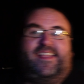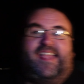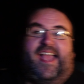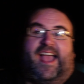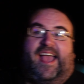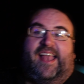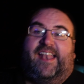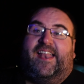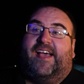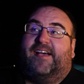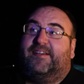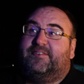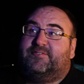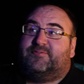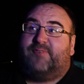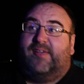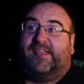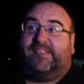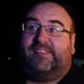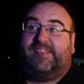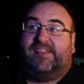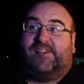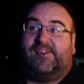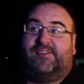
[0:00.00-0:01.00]
Yeah, no, it was
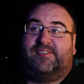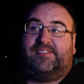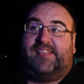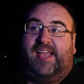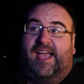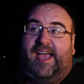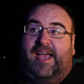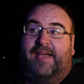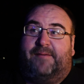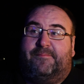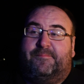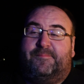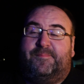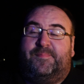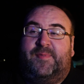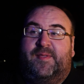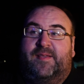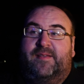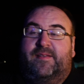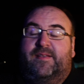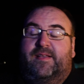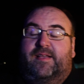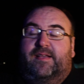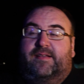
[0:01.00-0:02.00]
really good.
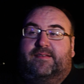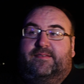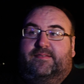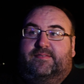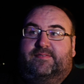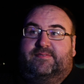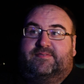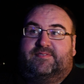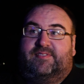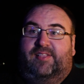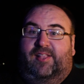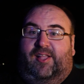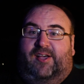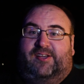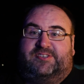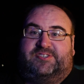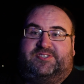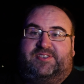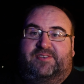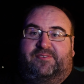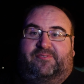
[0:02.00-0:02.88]
Lots